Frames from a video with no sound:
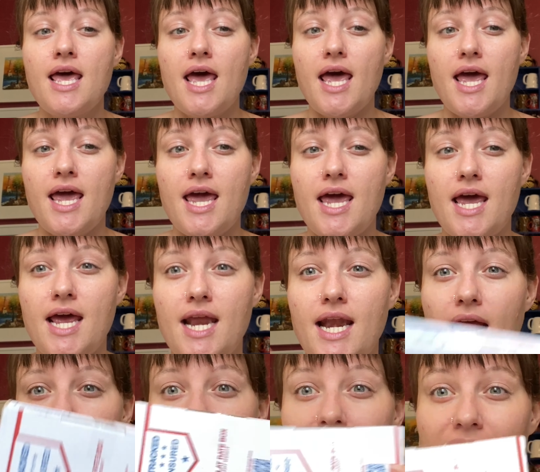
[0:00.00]

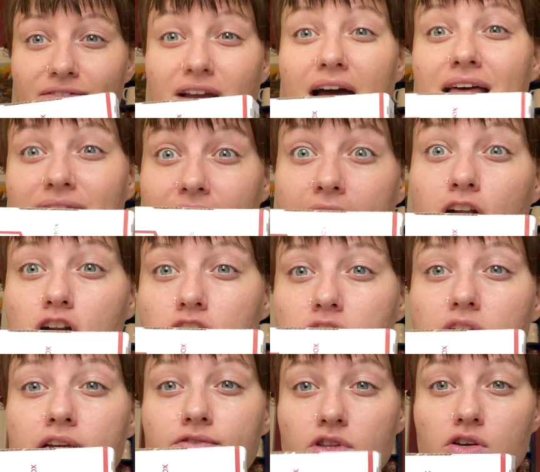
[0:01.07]
and I've gotten theirs
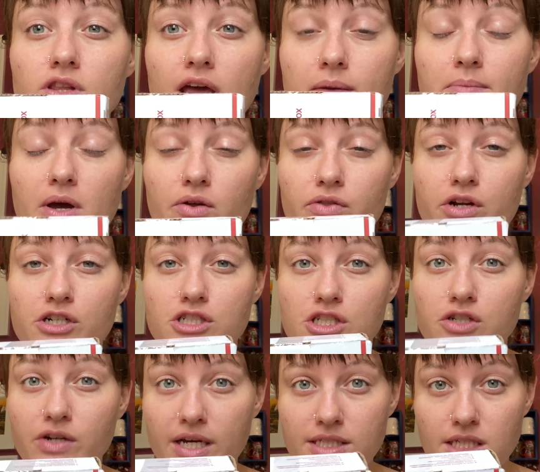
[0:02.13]
even though they mailed theirs
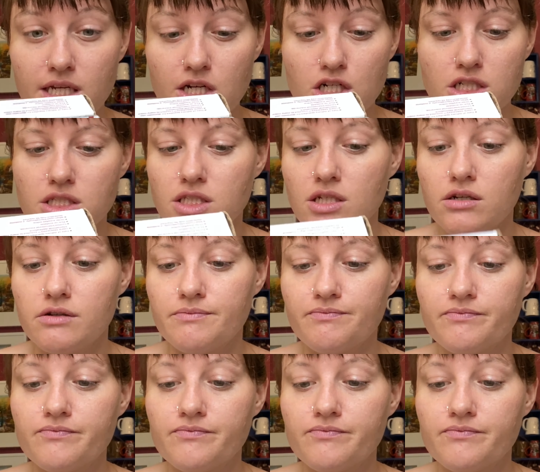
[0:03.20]
2 days later. So